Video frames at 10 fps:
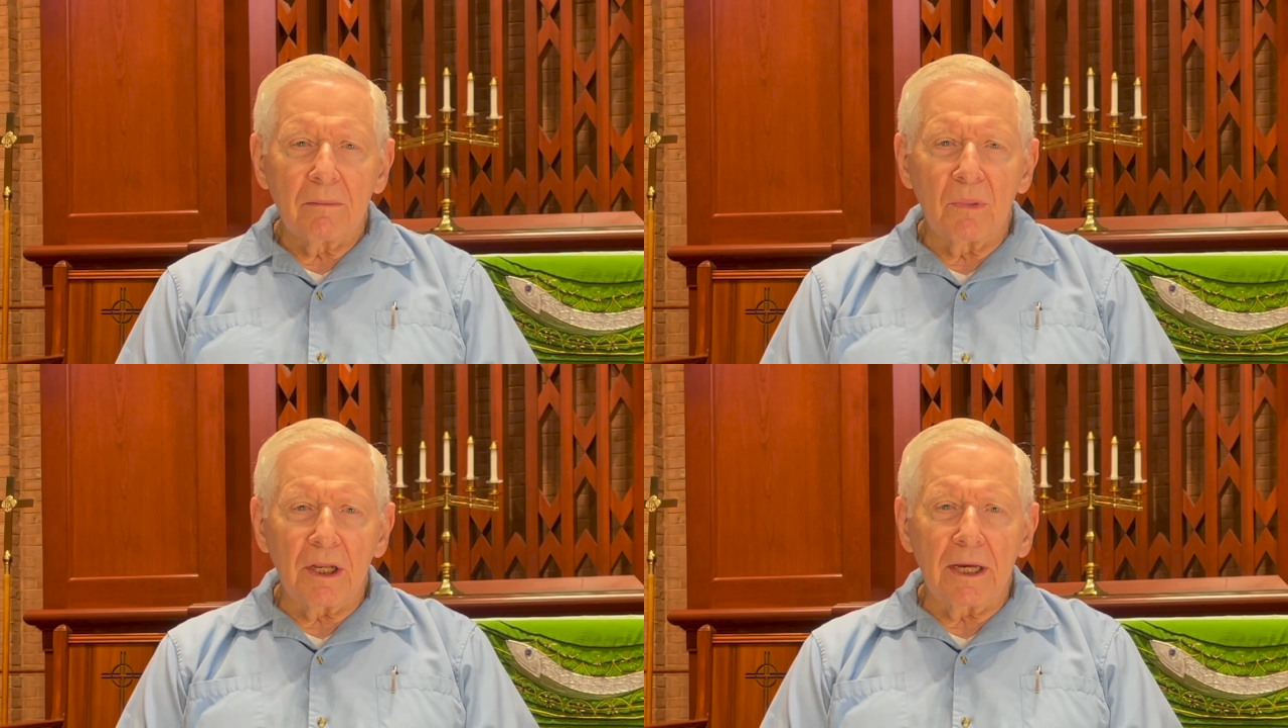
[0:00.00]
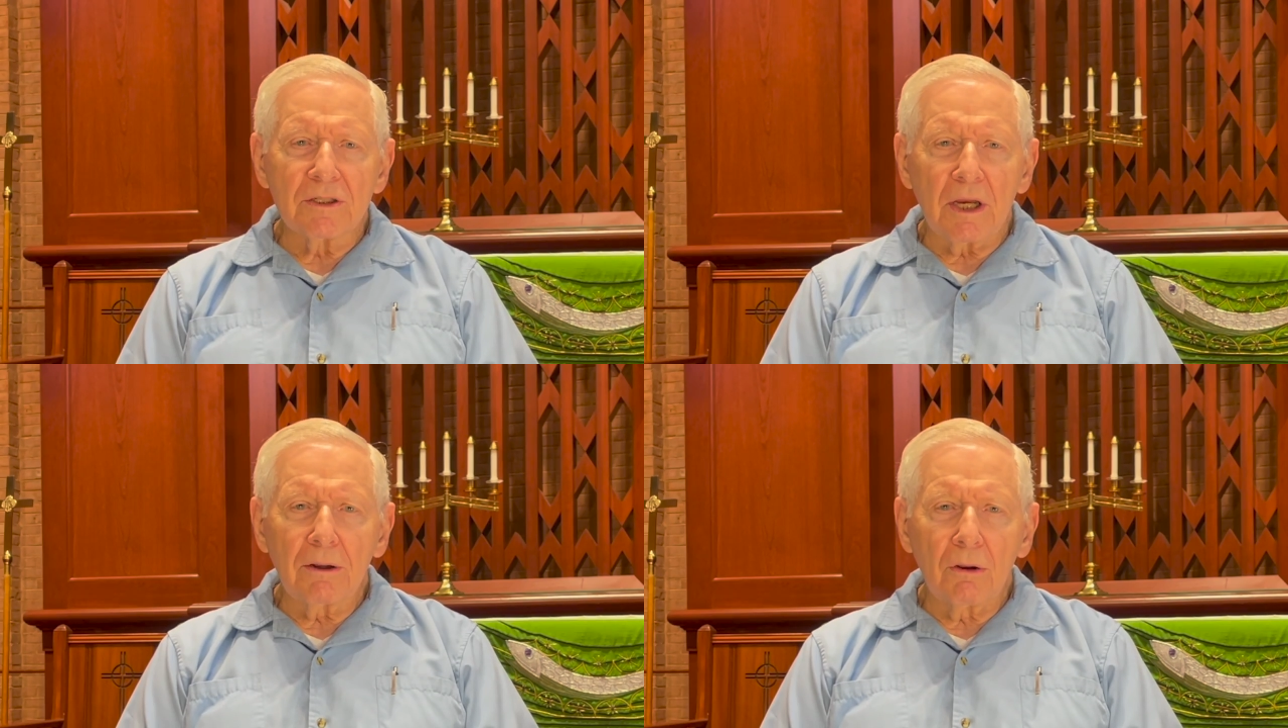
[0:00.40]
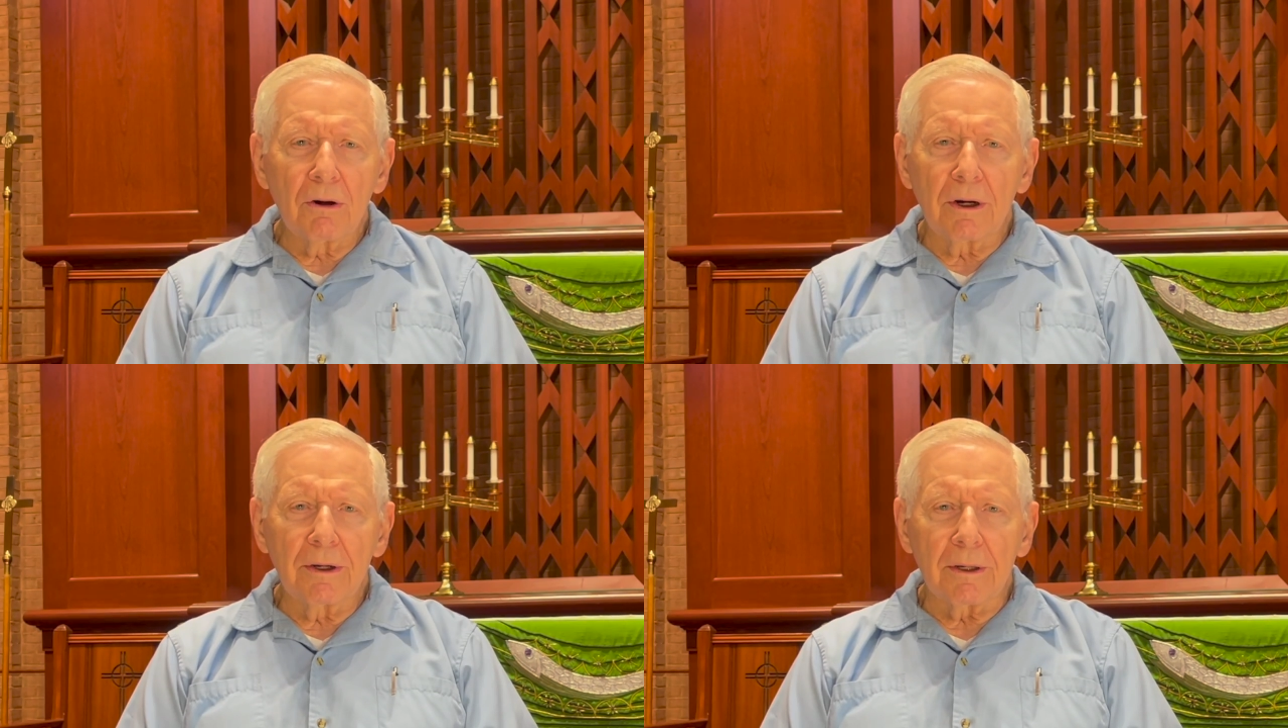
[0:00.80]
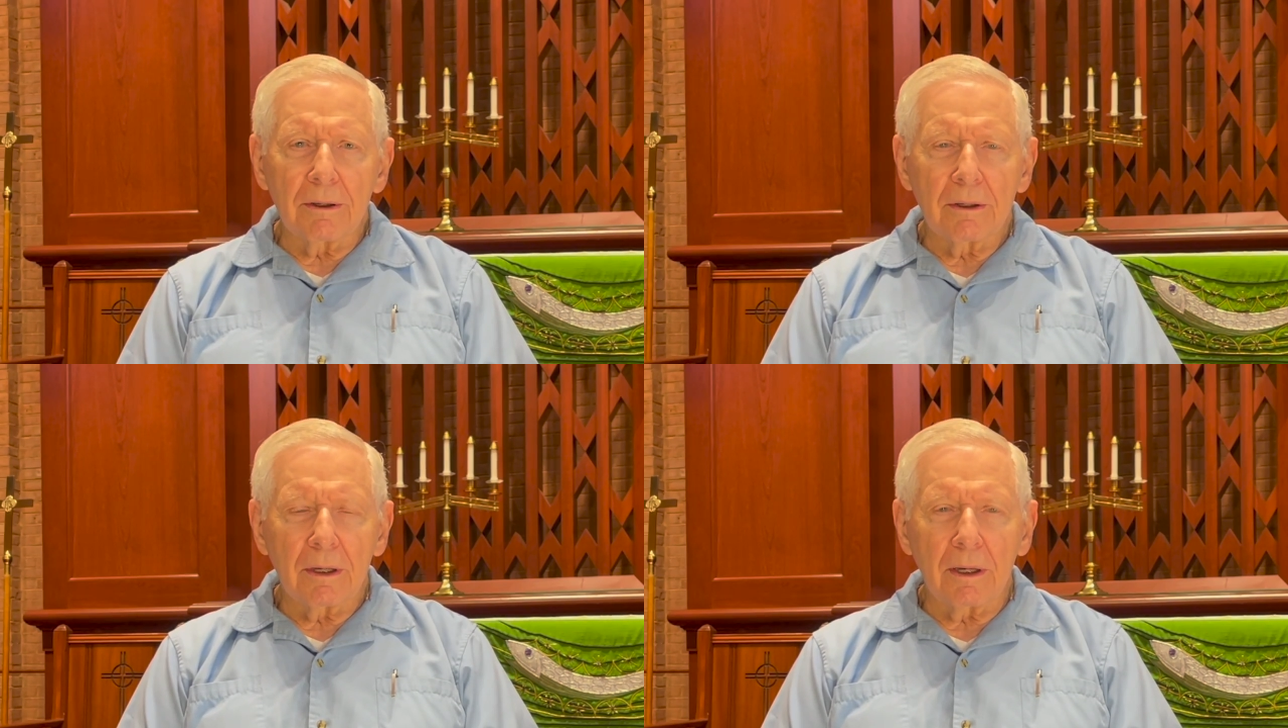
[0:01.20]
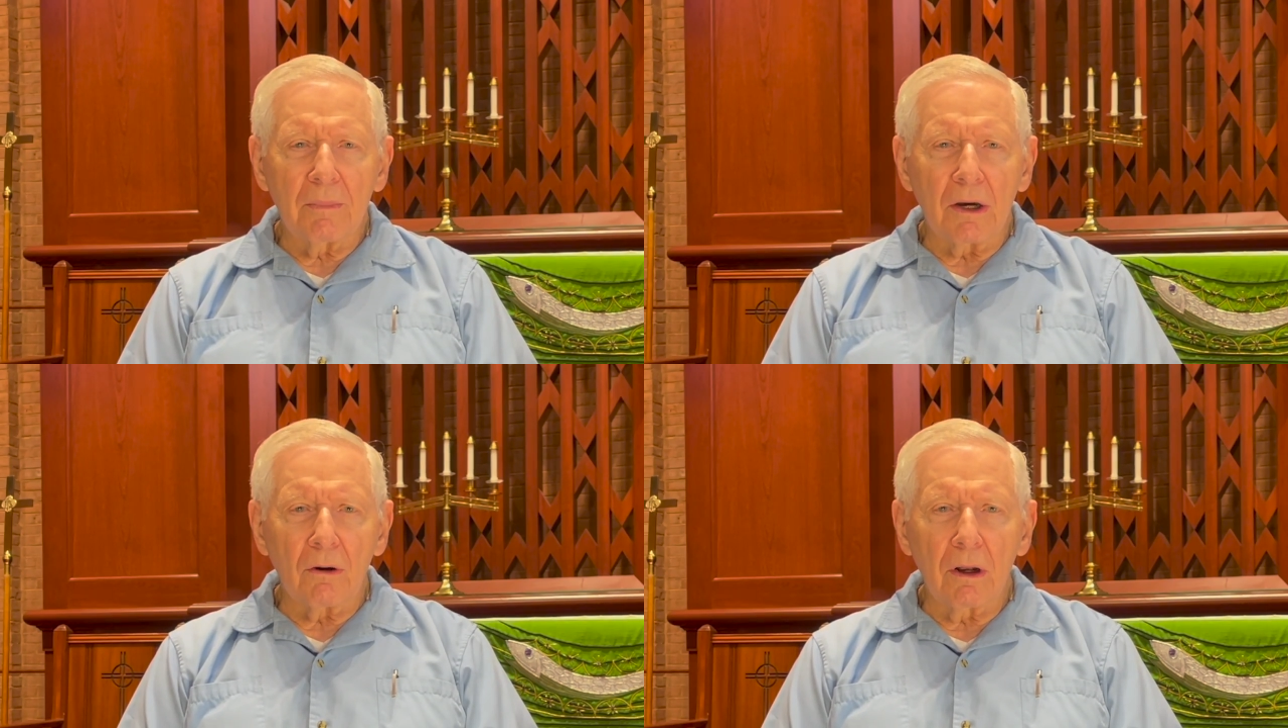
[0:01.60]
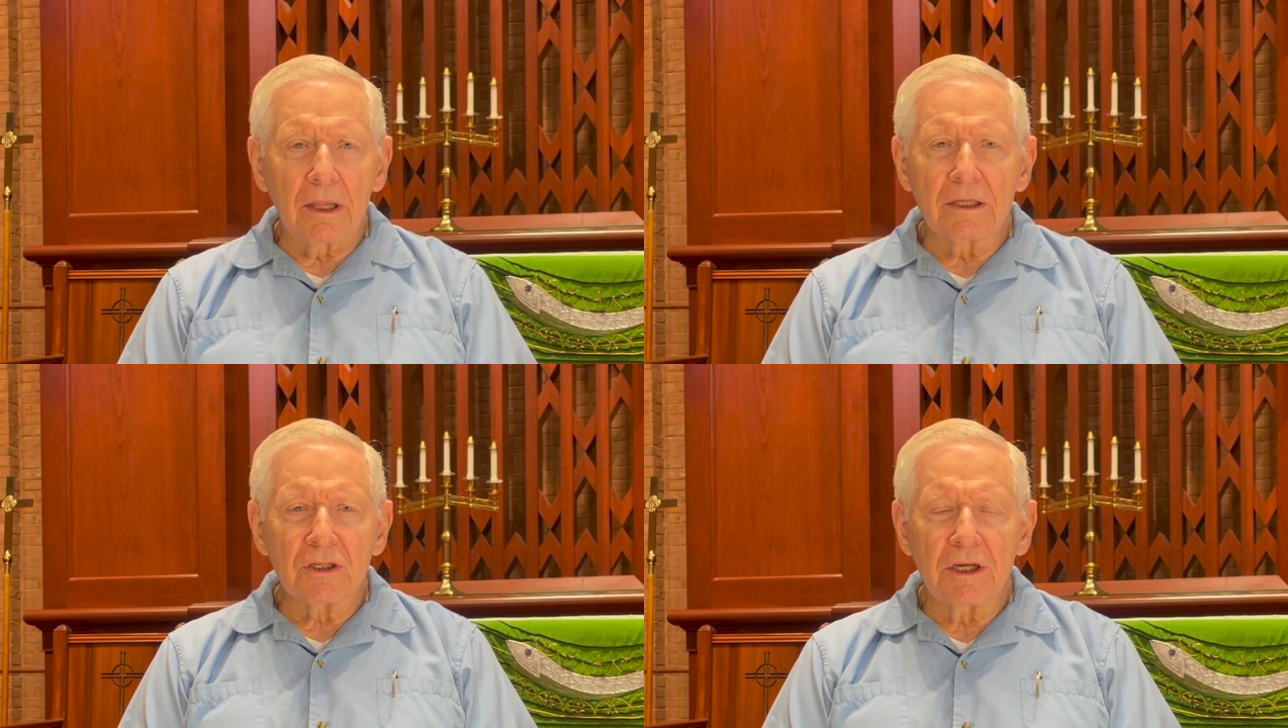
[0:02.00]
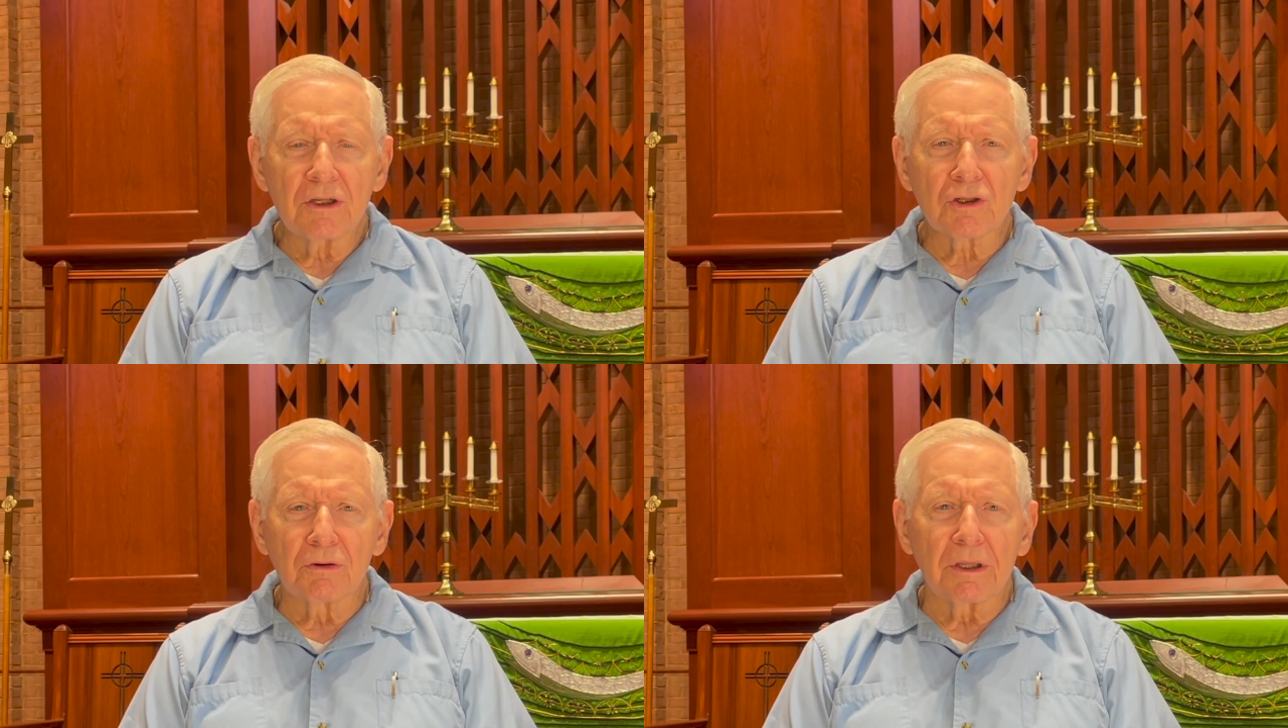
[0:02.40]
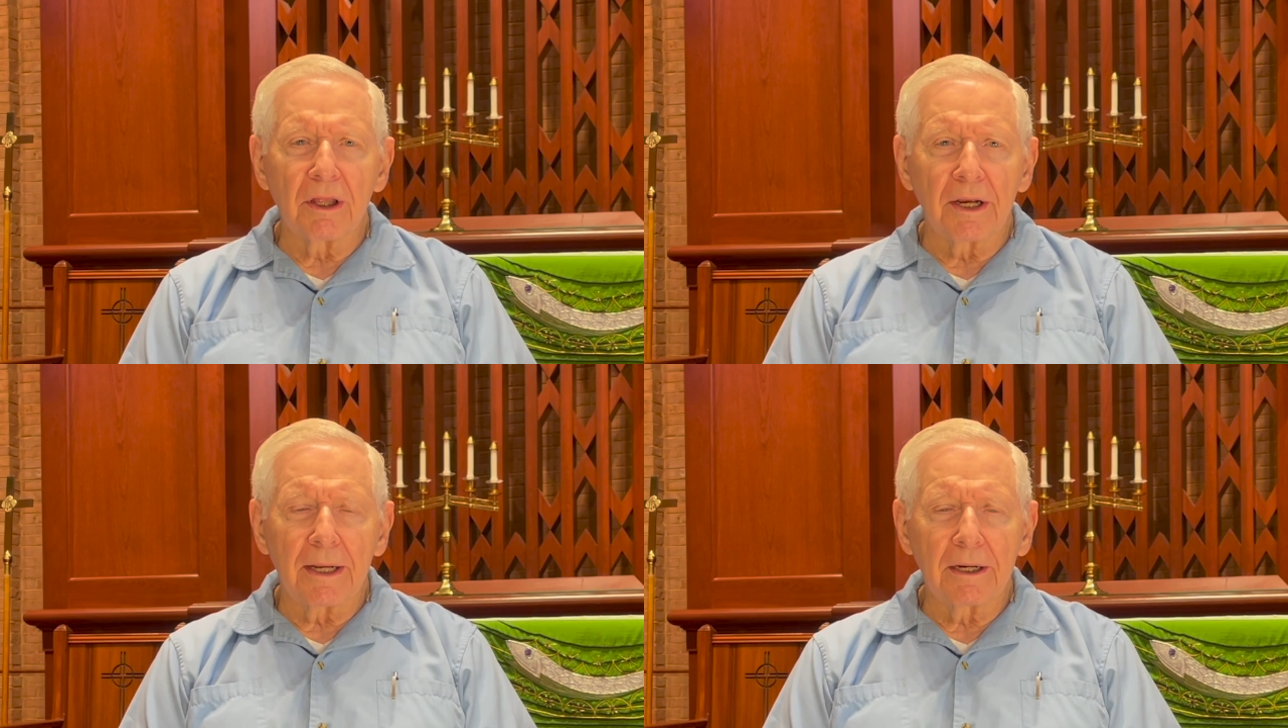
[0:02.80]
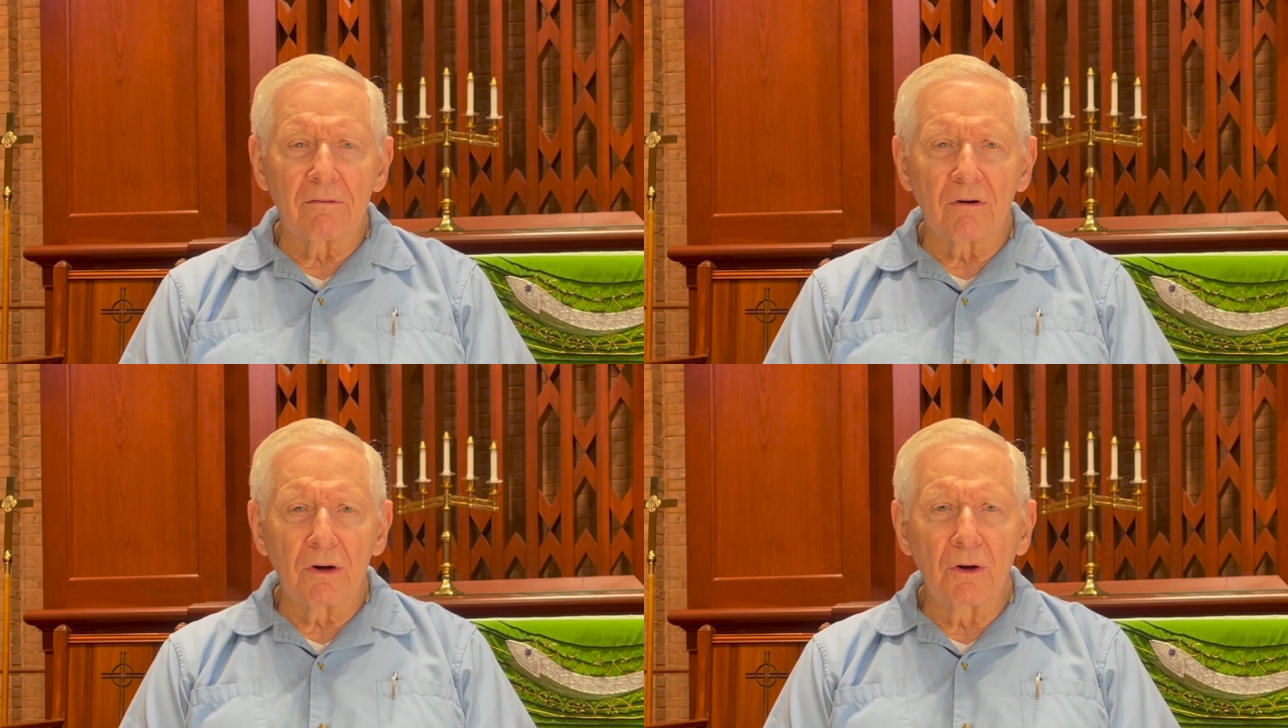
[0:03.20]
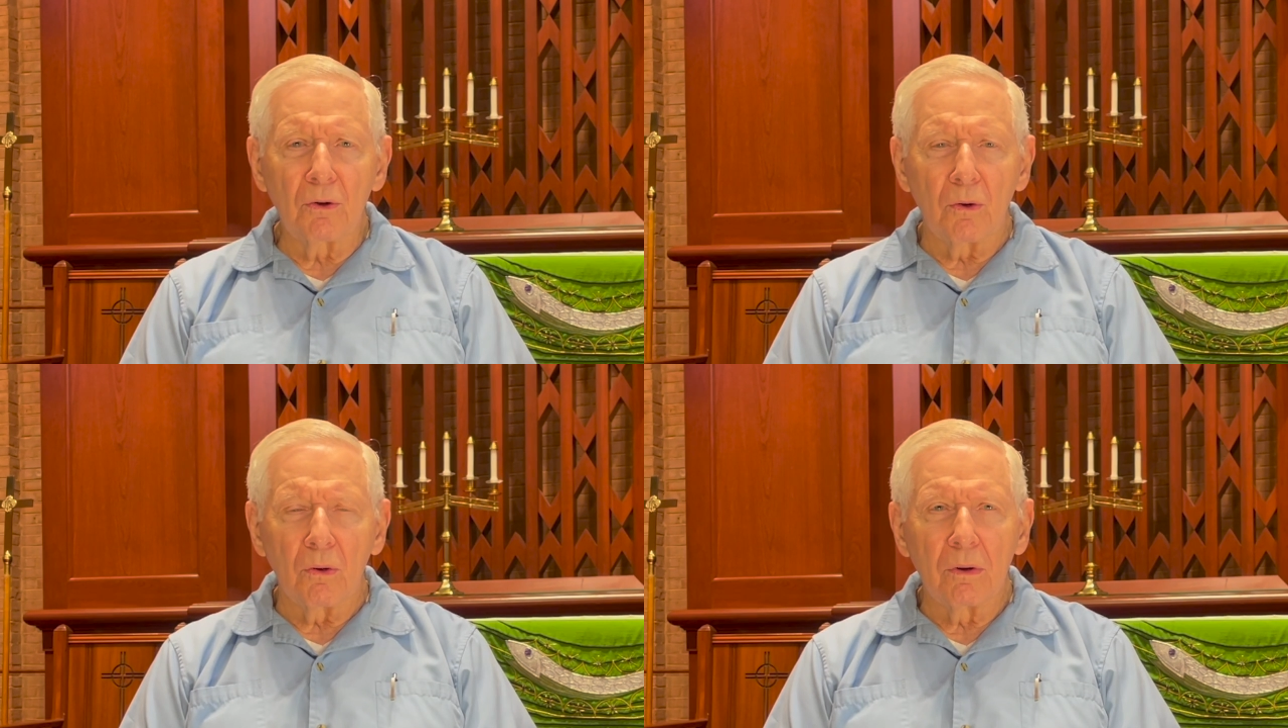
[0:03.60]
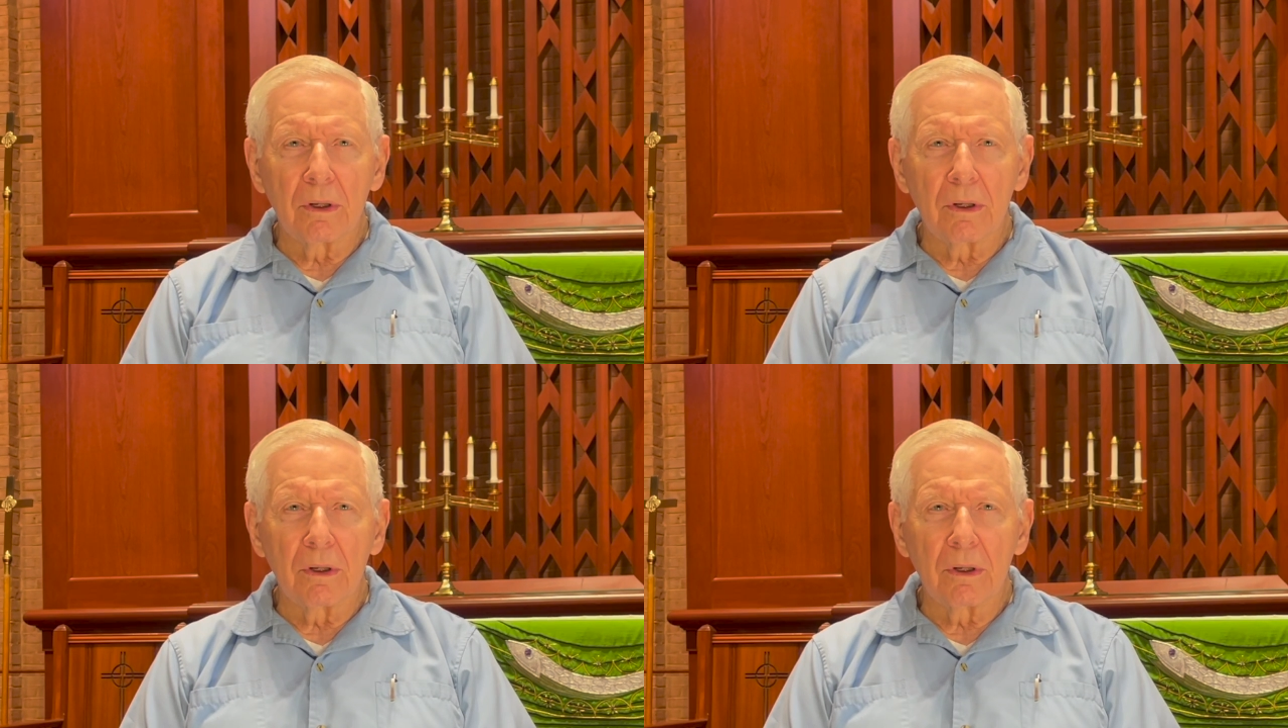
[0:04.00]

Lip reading: But as I learned about all this history that I never knew,